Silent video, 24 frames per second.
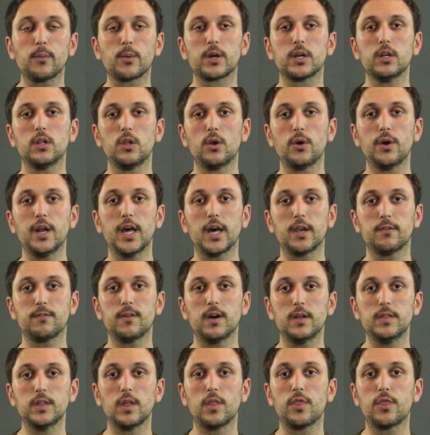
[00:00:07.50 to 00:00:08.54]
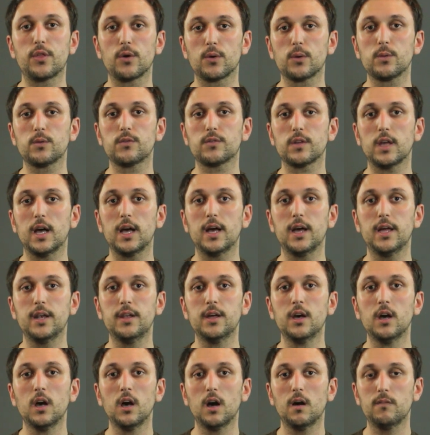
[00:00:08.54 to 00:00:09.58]
we're going to learn how to find the third side
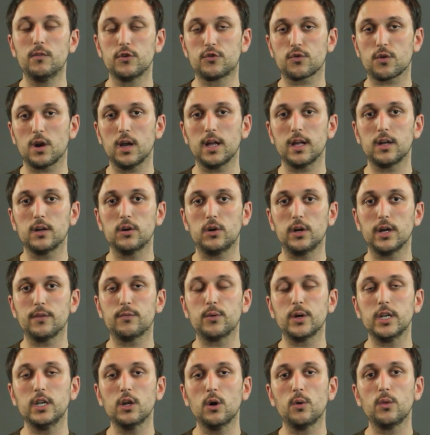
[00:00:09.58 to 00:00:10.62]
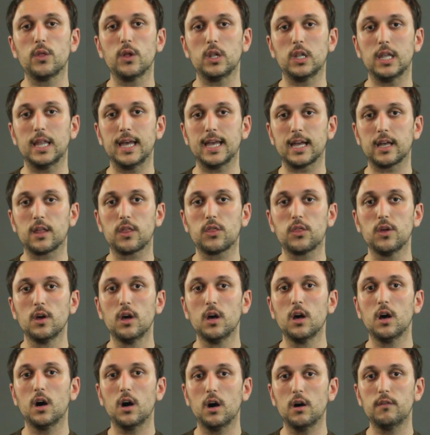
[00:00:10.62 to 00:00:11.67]
of a triangle if we know the length
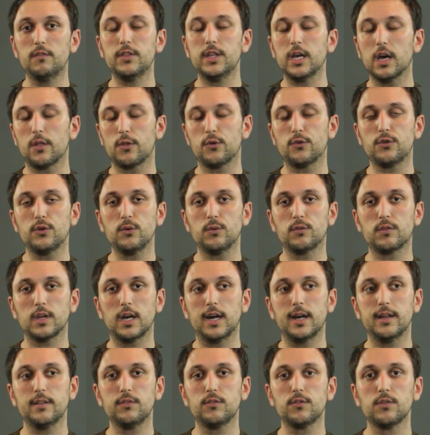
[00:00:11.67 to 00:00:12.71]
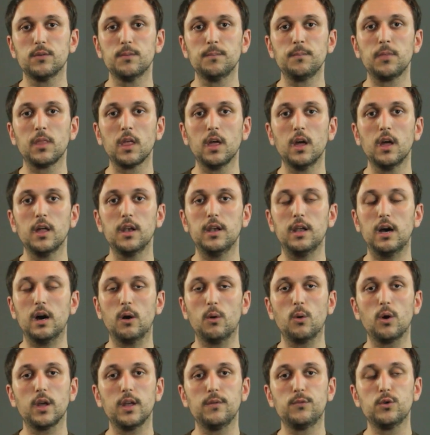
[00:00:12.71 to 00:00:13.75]
of the other two sides.
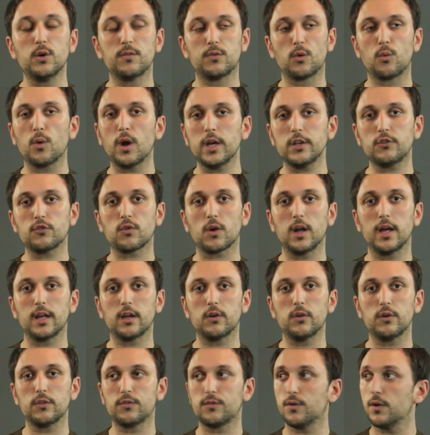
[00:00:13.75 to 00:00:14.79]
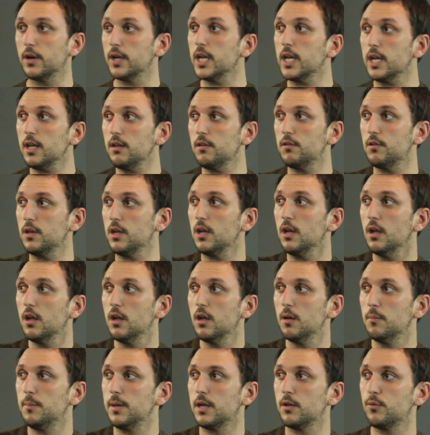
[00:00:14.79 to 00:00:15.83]
Now, if you have a right triangle, it's very easy
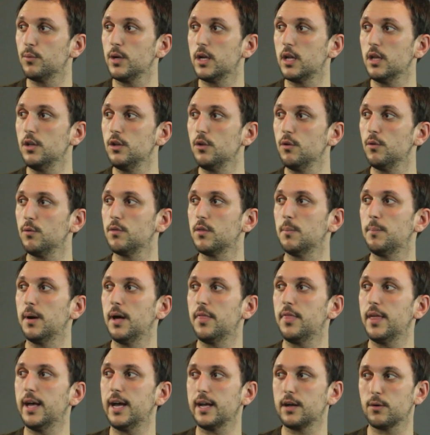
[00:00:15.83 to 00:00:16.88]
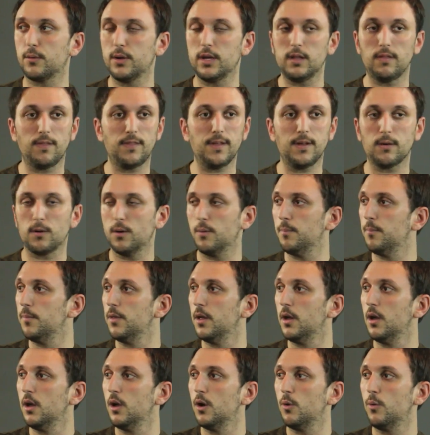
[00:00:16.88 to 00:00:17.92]
because we can use the Pythagorean theorem,
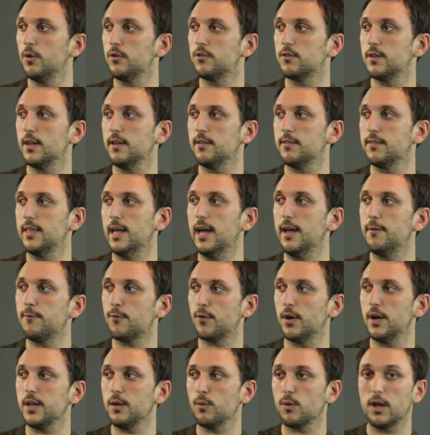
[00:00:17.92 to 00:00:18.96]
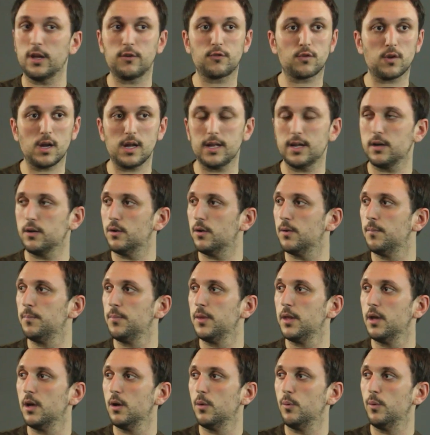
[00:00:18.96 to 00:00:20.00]
which says that for any right triangle
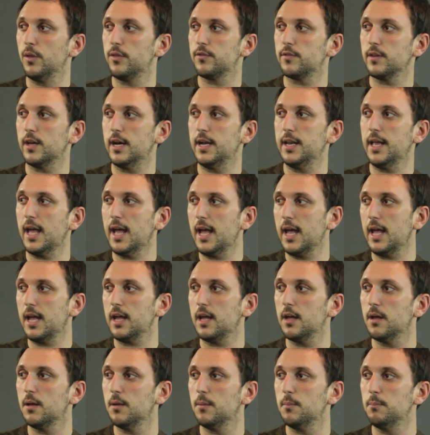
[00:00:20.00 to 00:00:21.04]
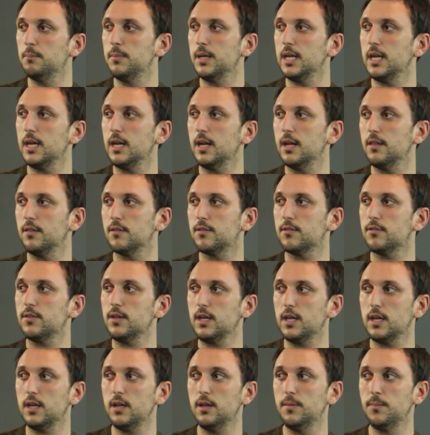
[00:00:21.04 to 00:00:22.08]
with side A, B, and
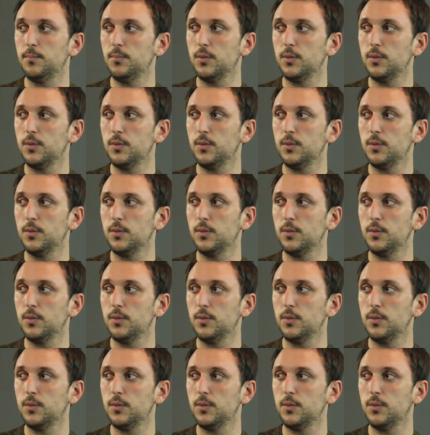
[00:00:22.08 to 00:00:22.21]
C,